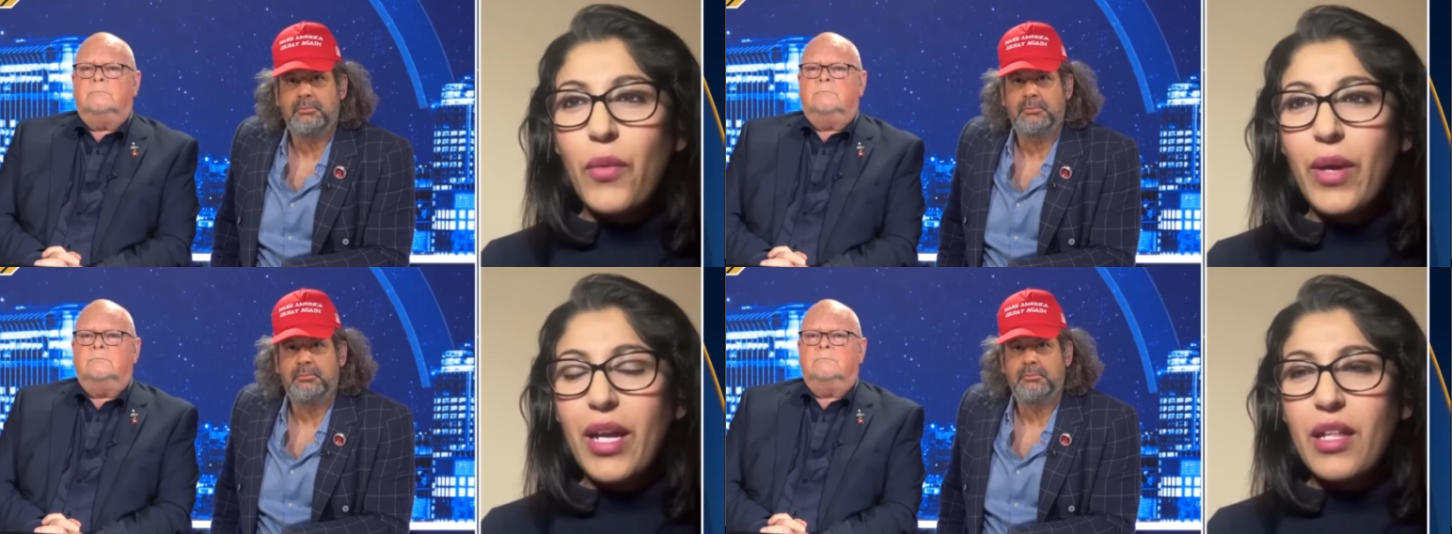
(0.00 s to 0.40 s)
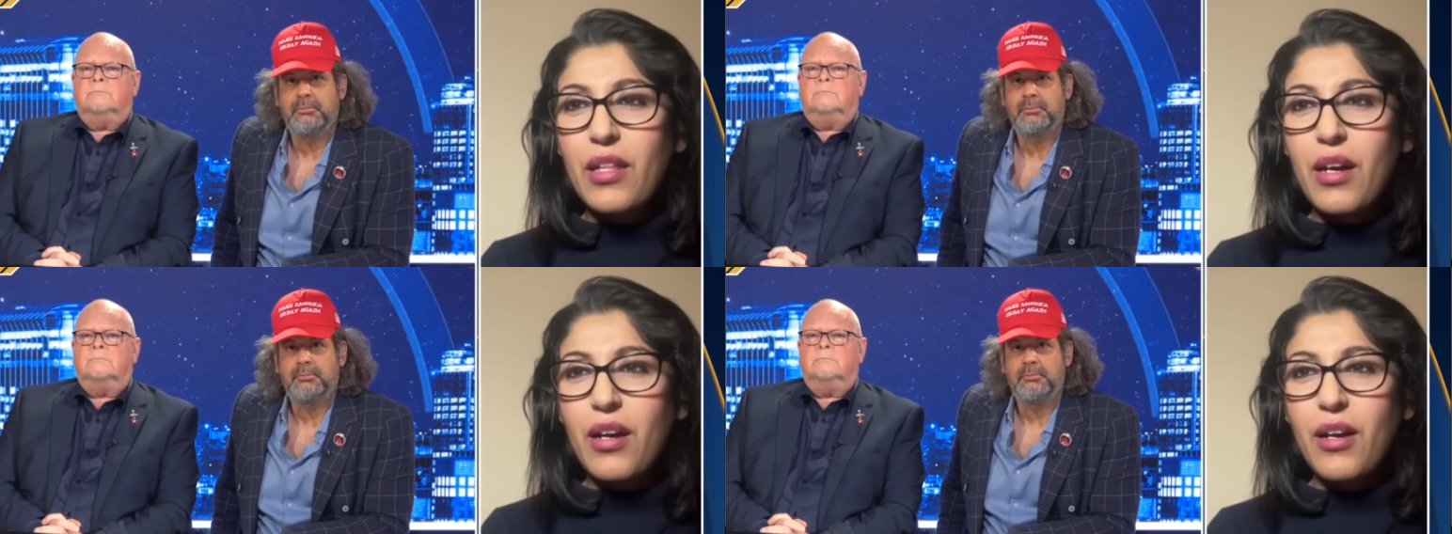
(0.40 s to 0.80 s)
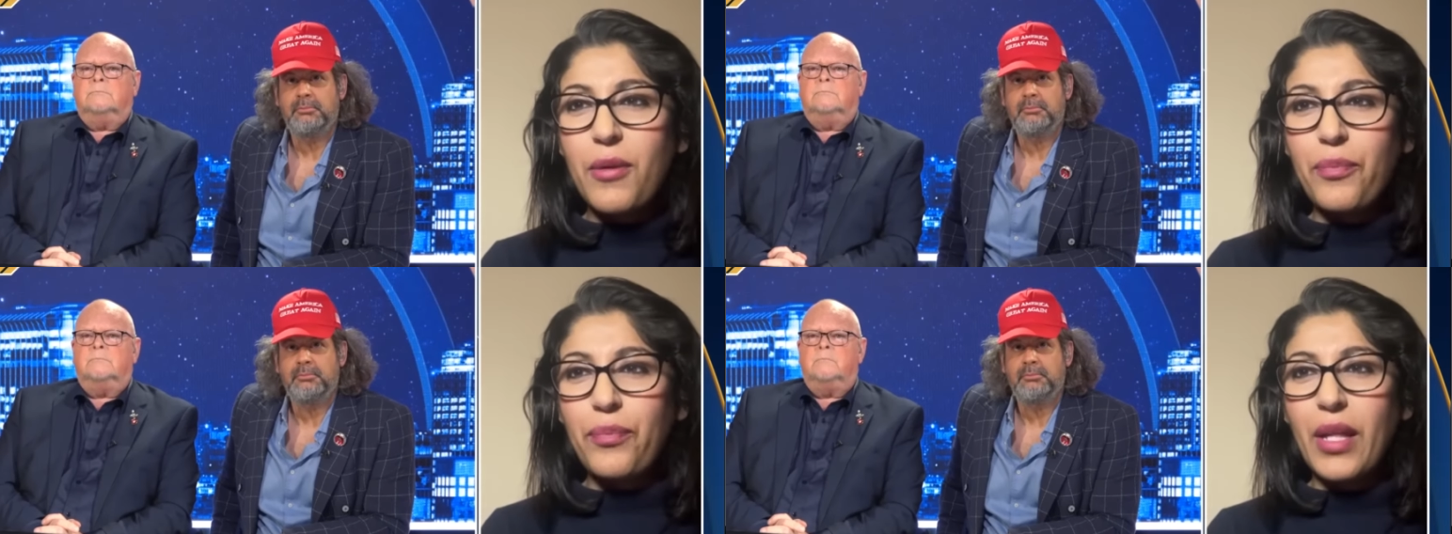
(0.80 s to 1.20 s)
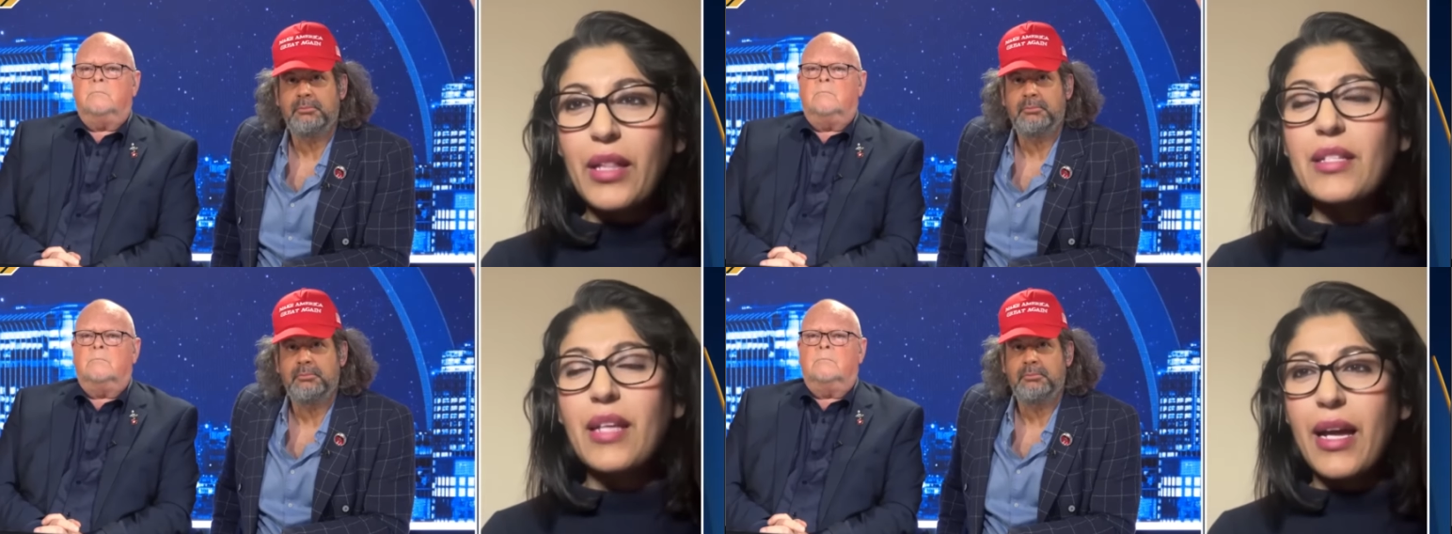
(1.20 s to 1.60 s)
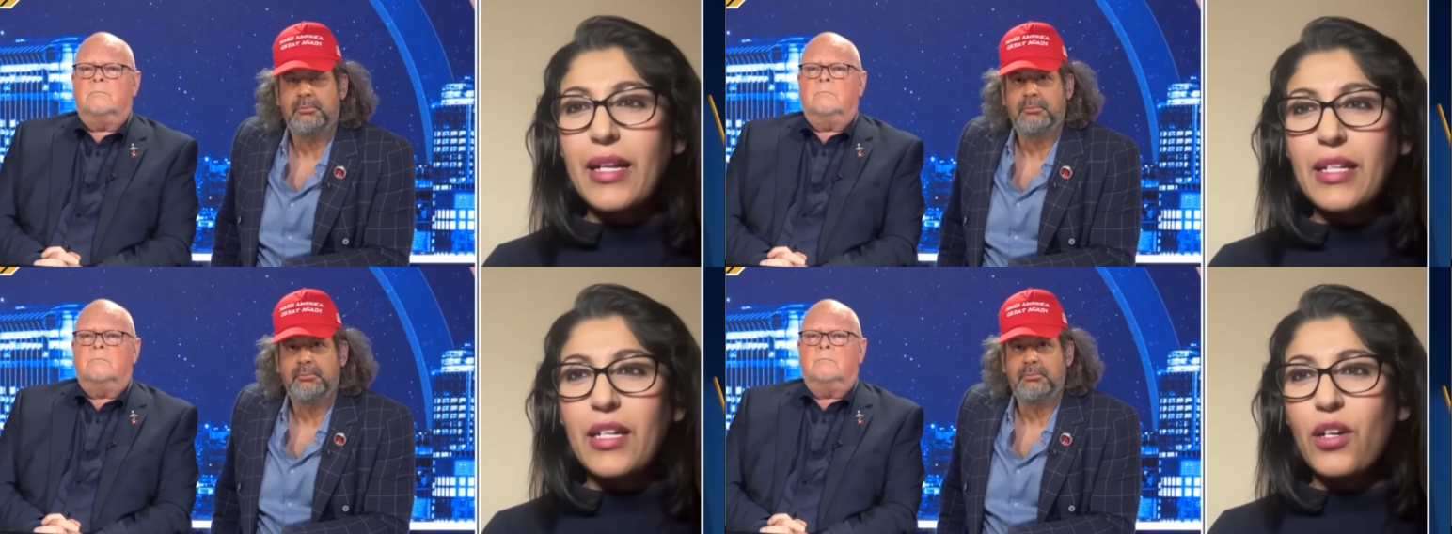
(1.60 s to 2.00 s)
Speaker 1: with um, this
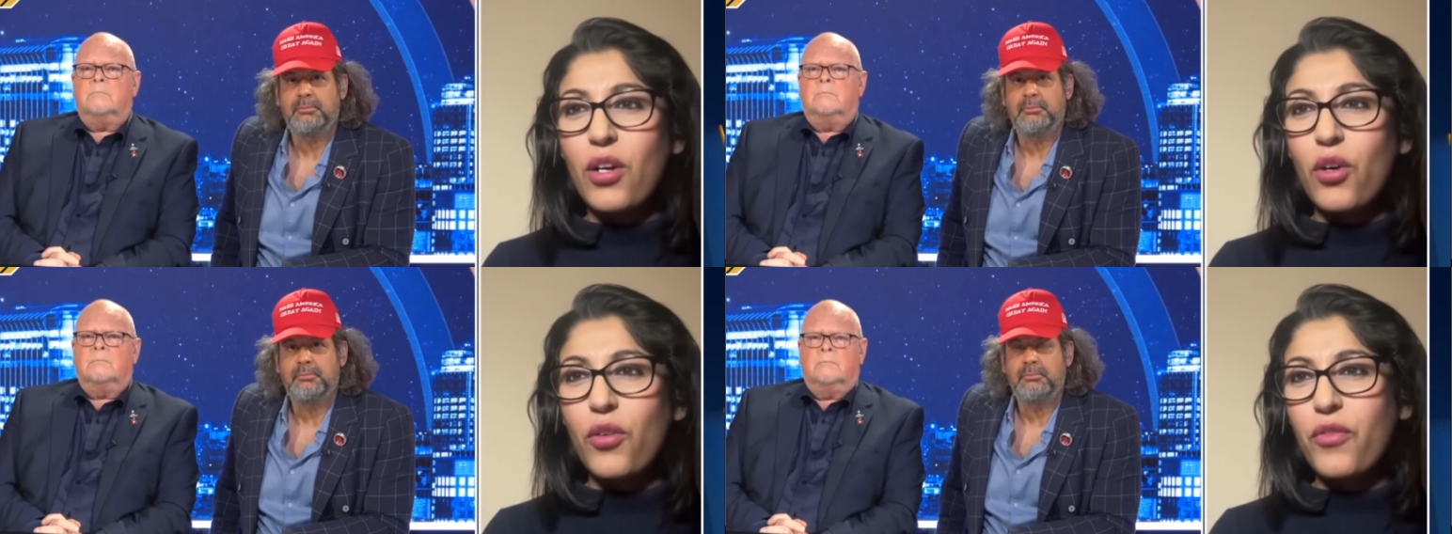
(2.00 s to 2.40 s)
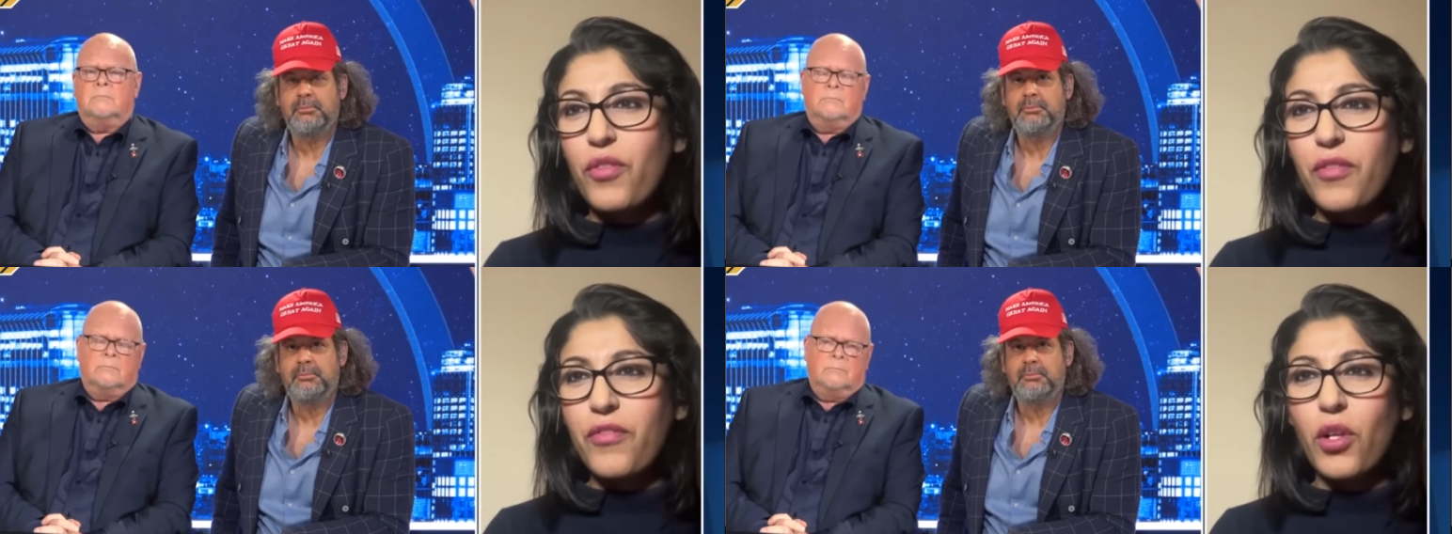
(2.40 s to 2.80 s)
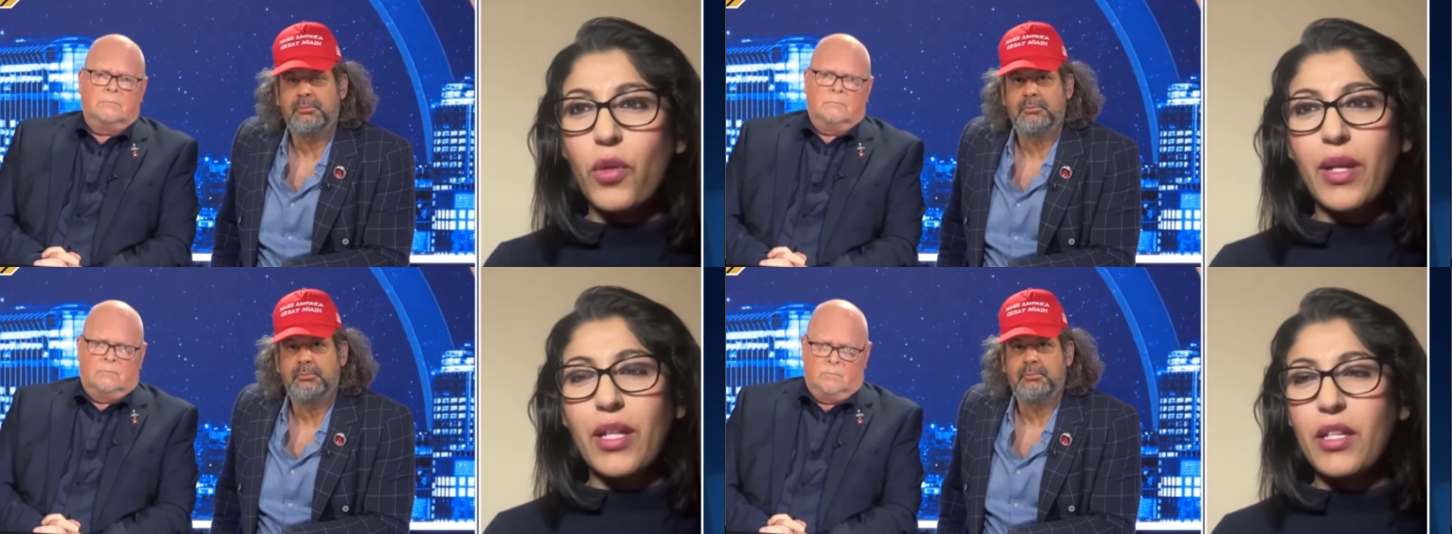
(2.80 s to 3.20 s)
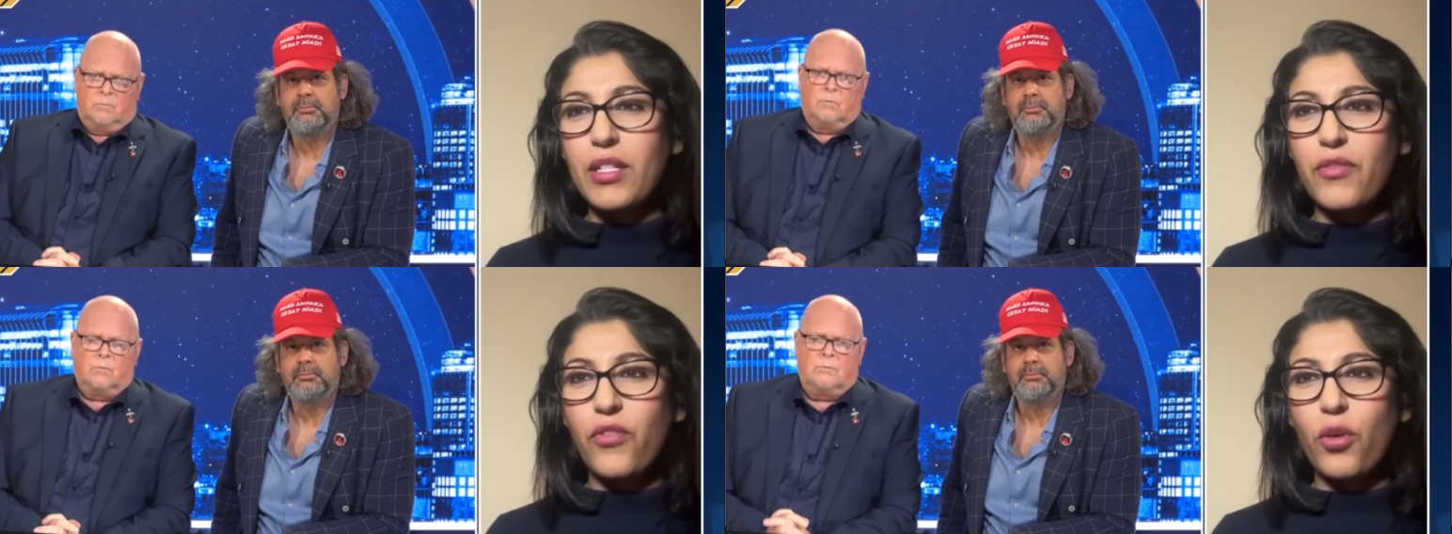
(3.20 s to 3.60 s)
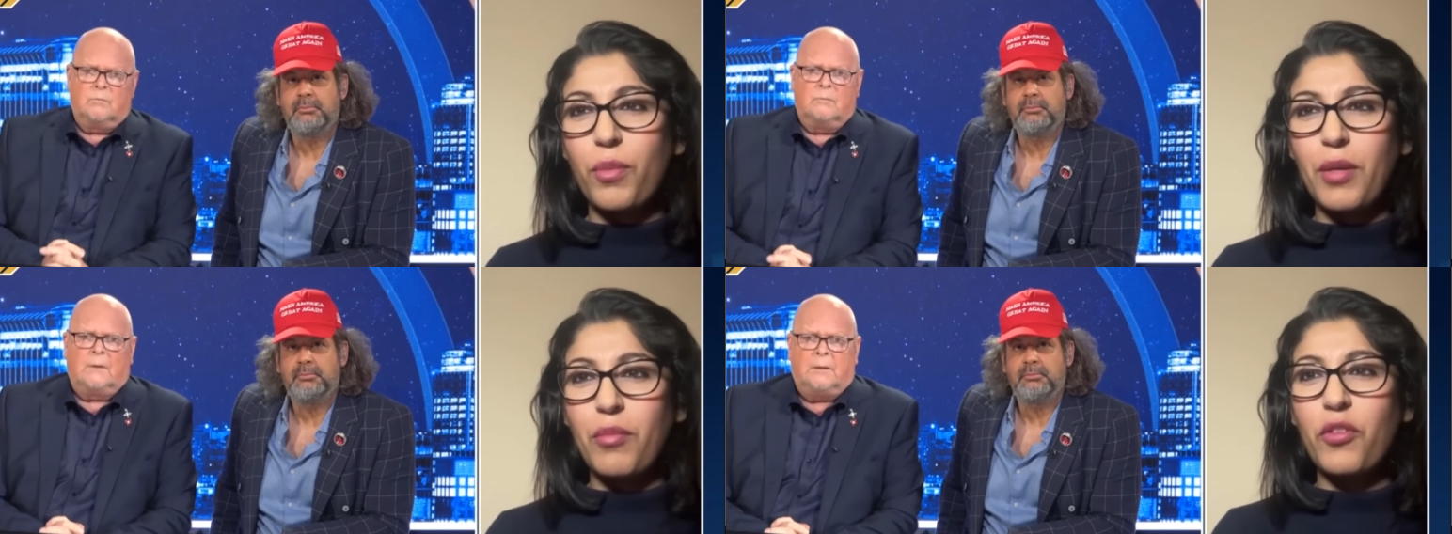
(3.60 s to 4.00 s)
idea of following this
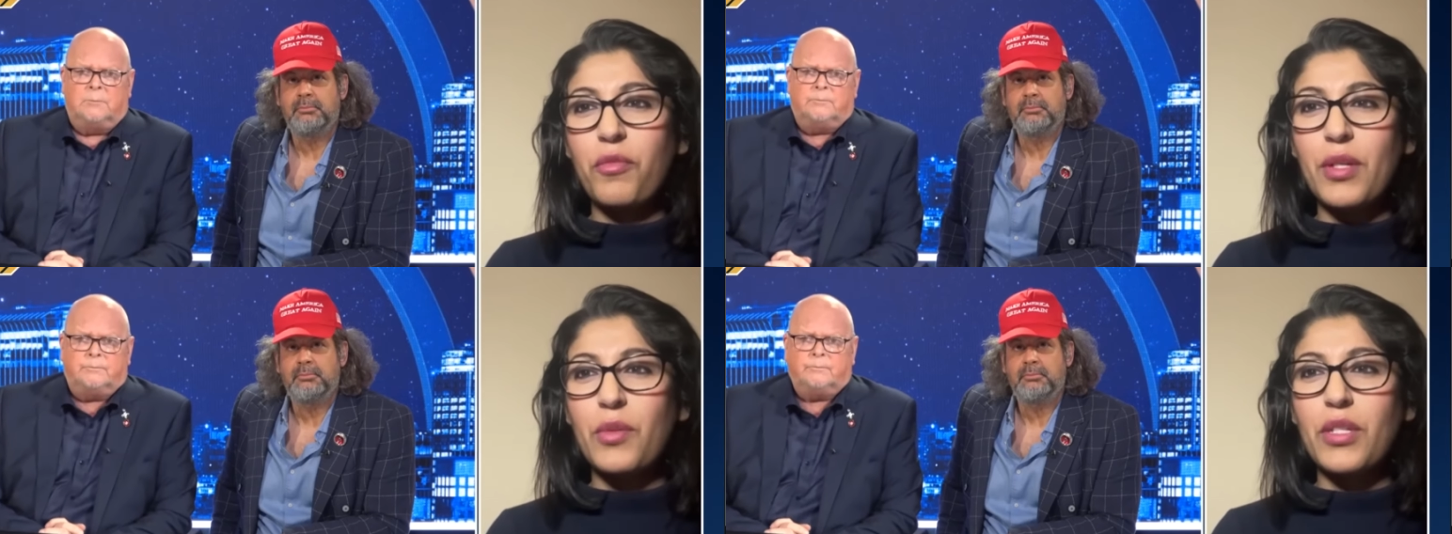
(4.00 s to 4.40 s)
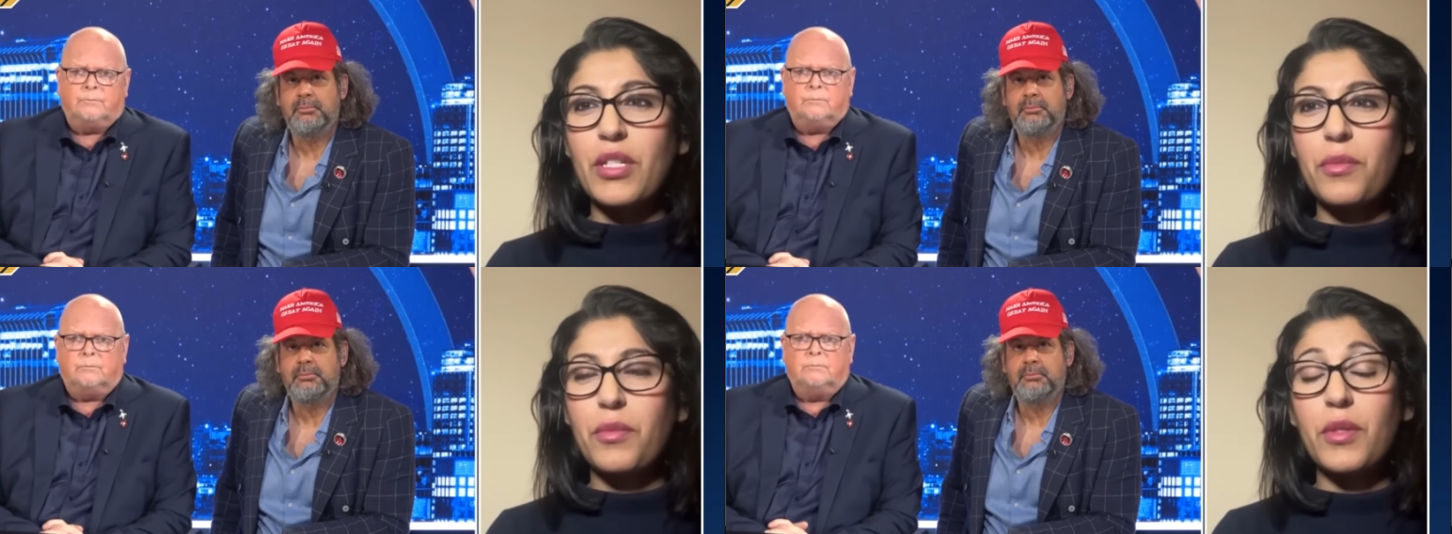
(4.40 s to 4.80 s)
4B movement, which,